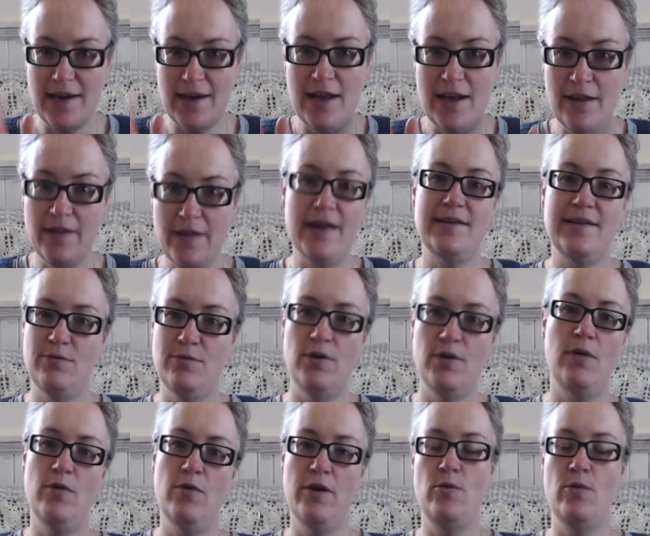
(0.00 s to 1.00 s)
and that's what I
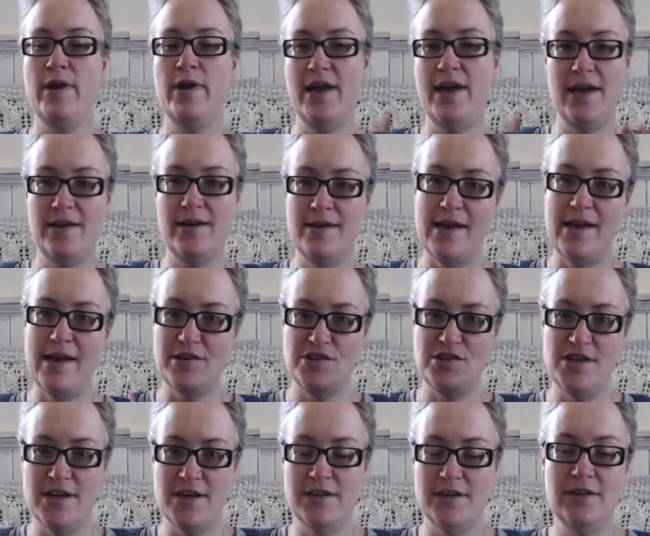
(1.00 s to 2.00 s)
want to wear next
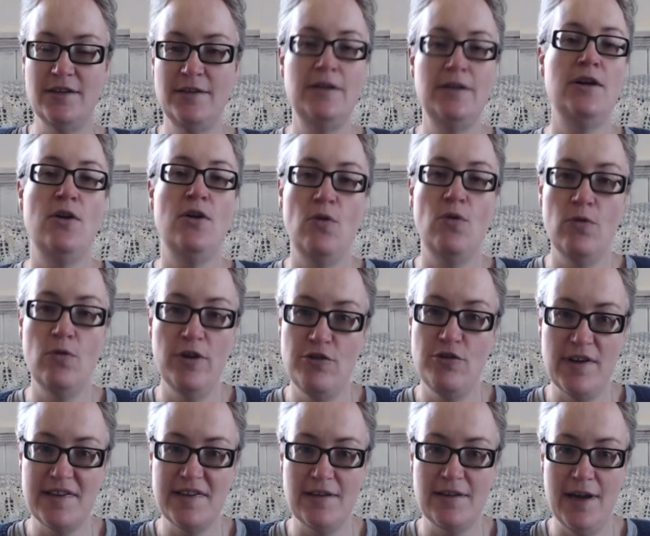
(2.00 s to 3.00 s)
year, or a
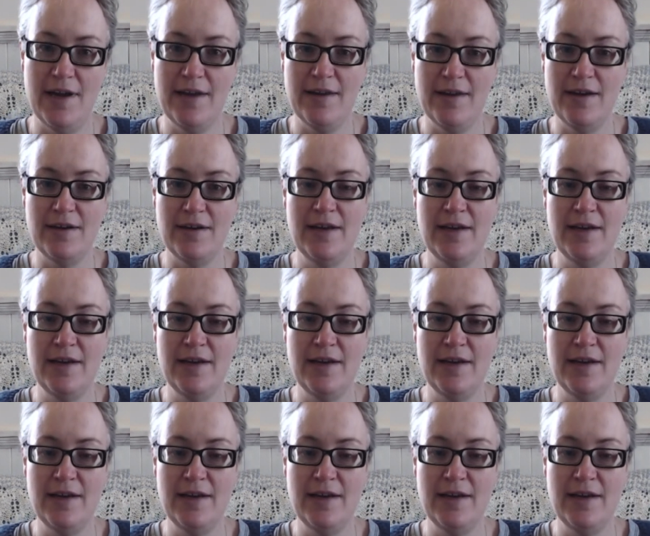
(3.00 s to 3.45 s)
dress like that.